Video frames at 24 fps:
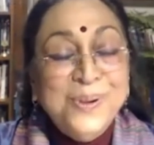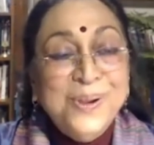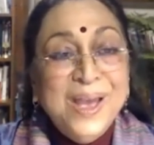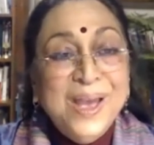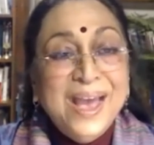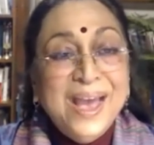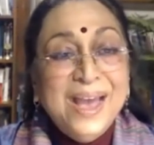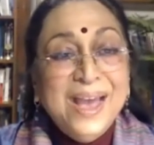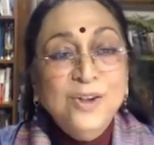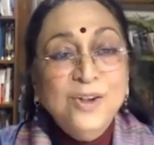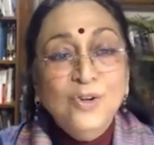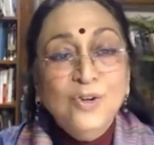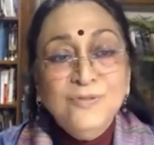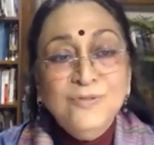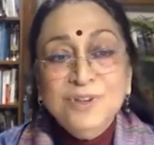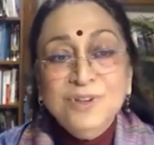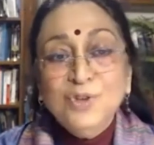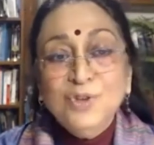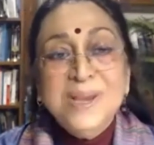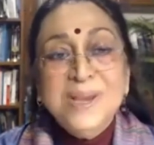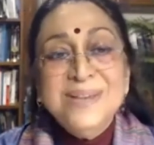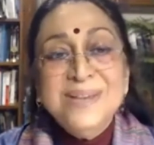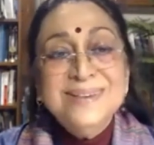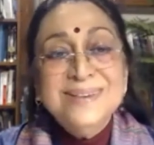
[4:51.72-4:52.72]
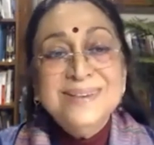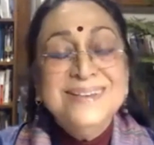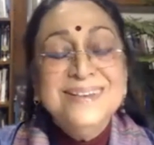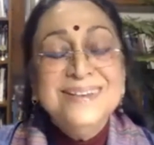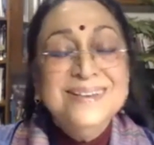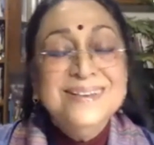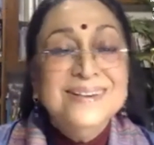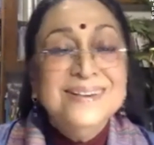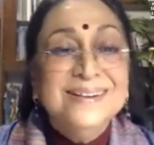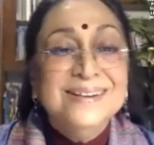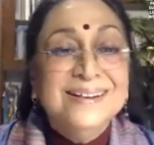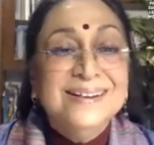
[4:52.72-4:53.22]
And over 20
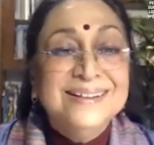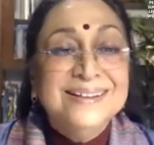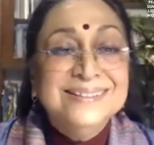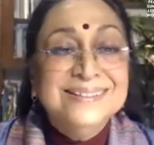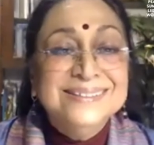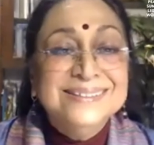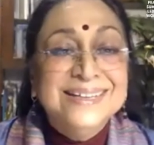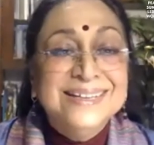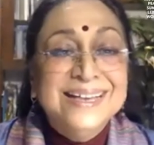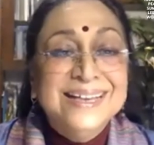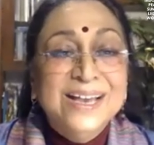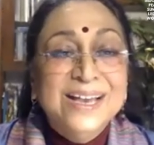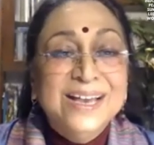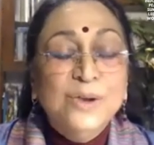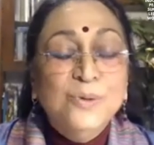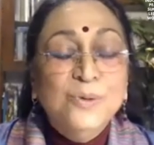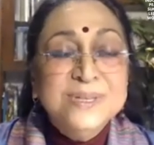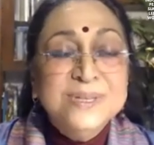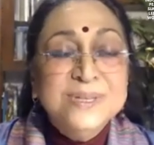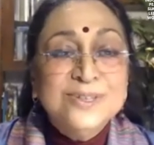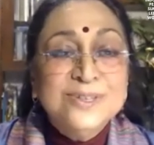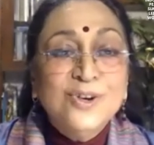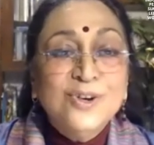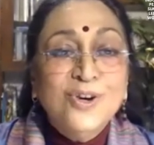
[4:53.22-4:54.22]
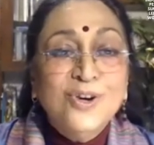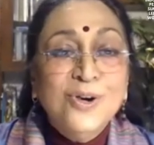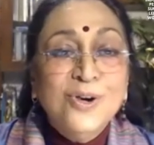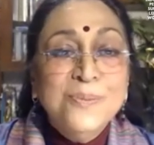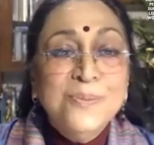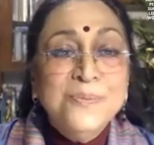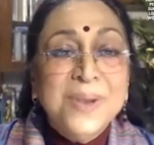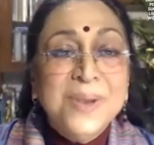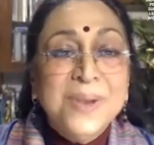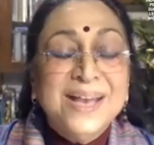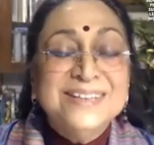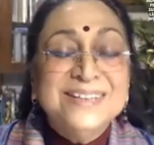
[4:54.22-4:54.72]
years,
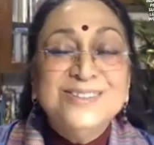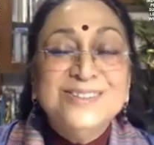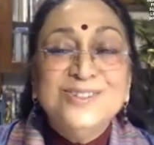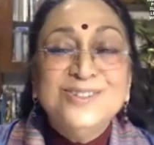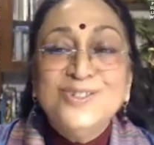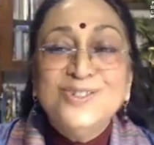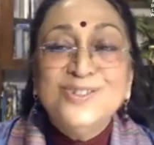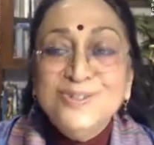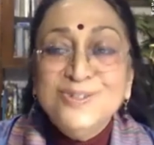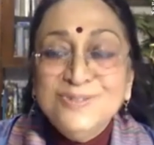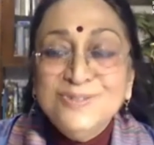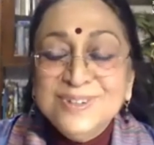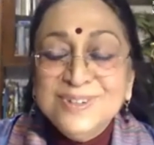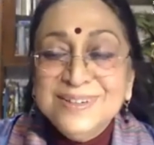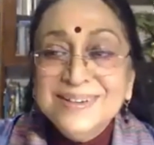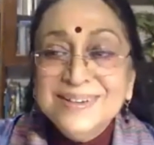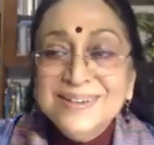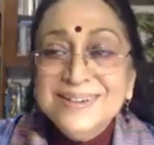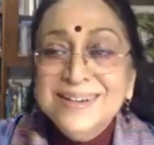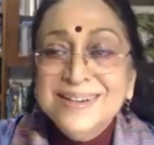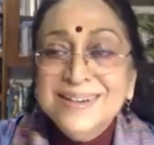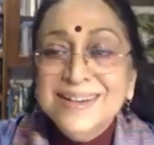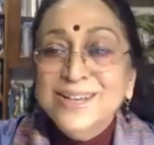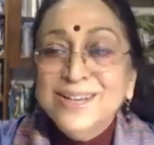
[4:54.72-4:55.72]
WISCOMP has striven